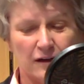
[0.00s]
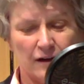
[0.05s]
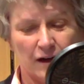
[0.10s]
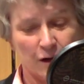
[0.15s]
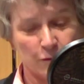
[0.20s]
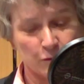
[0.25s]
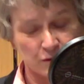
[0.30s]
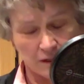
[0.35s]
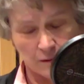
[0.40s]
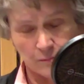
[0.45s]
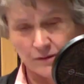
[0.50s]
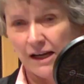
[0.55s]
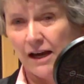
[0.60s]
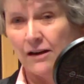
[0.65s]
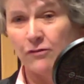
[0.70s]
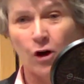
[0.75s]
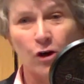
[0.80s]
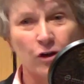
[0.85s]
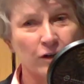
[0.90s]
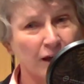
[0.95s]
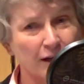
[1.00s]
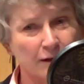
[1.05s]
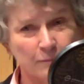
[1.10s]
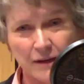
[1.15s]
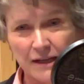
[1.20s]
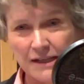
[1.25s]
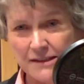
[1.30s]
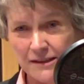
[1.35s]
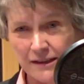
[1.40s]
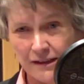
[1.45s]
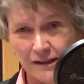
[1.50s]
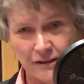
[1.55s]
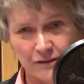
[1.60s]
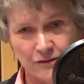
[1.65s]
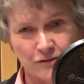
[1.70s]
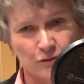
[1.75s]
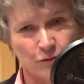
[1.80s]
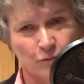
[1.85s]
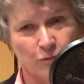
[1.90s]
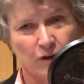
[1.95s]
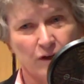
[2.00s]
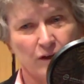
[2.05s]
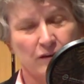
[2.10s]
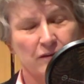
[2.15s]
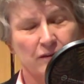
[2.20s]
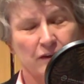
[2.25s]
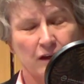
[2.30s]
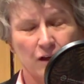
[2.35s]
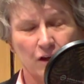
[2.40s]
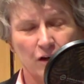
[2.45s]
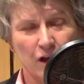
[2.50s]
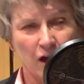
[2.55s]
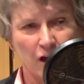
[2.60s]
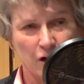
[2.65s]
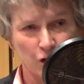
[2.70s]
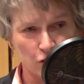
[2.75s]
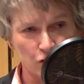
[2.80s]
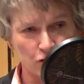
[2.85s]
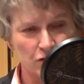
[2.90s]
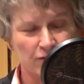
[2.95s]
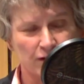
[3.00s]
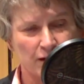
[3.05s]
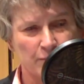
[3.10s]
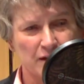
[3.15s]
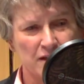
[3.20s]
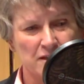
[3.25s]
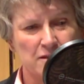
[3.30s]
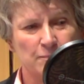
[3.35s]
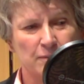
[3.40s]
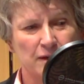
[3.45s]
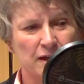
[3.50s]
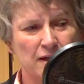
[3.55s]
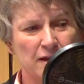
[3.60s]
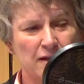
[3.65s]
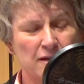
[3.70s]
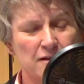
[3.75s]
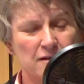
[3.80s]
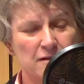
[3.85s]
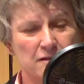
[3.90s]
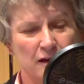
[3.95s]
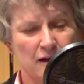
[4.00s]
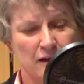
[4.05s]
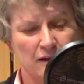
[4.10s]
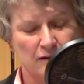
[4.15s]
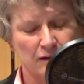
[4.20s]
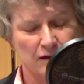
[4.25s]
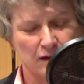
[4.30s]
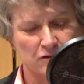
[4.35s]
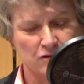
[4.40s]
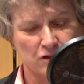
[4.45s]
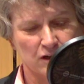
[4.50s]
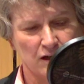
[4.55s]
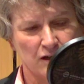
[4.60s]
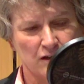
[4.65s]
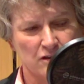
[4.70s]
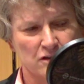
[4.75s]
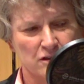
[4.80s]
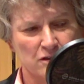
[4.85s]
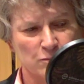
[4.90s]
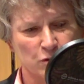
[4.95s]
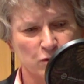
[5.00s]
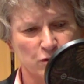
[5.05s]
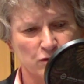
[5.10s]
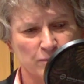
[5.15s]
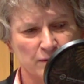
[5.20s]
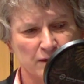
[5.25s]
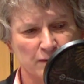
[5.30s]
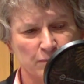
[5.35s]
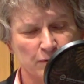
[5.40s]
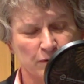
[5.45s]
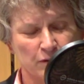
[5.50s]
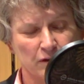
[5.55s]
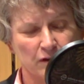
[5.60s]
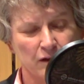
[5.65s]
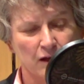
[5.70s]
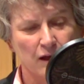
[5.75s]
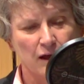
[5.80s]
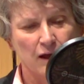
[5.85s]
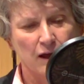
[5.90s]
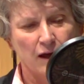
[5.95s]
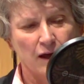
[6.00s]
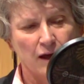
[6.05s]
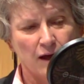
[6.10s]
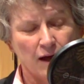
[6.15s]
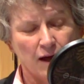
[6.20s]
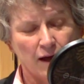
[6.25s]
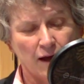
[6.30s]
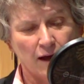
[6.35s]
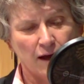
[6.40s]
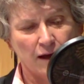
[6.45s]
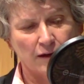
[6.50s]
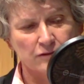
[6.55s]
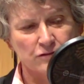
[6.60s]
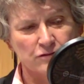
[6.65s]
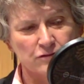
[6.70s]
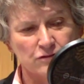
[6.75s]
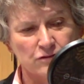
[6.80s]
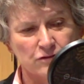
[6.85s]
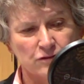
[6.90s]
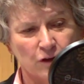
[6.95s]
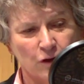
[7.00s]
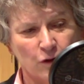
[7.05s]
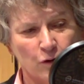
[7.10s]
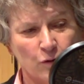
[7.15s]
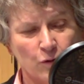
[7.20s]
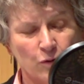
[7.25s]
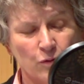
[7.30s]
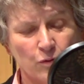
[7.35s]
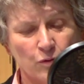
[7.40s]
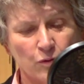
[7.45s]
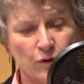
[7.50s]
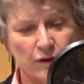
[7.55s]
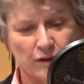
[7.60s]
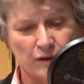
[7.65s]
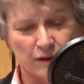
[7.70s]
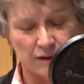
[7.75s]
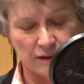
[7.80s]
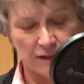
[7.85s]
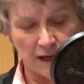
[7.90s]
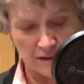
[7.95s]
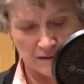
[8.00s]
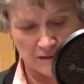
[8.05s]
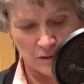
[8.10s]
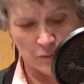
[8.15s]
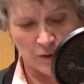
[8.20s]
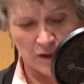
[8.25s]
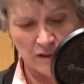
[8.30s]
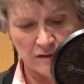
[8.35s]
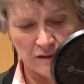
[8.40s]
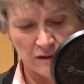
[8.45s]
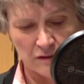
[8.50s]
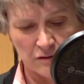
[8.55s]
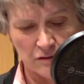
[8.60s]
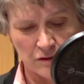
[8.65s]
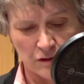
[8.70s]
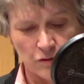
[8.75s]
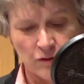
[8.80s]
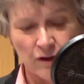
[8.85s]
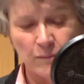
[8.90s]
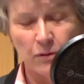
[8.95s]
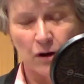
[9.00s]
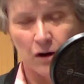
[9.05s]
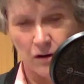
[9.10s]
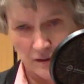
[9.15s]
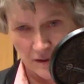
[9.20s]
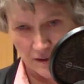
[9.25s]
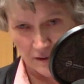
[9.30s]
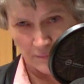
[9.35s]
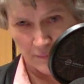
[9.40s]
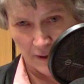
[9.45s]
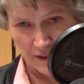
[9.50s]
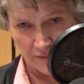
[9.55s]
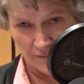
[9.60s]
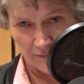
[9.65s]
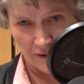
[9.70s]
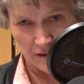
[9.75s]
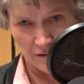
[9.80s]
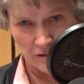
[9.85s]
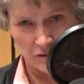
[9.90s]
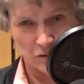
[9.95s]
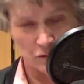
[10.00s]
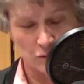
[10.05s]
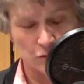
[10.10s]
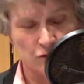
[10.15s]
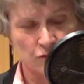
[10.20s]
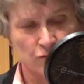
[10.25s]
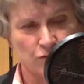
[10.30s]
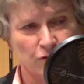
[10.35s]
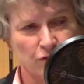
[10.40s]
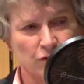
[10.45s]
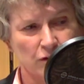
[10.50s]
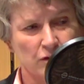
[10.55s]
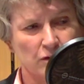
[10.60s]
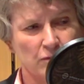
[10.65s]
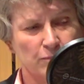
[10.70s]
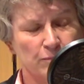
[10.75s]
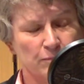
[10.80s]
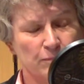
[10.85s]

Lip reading: I was able to have online meetings with a lot of MSPs and education spokespeople. And so, yes, it went into 3 parties' manifestos for the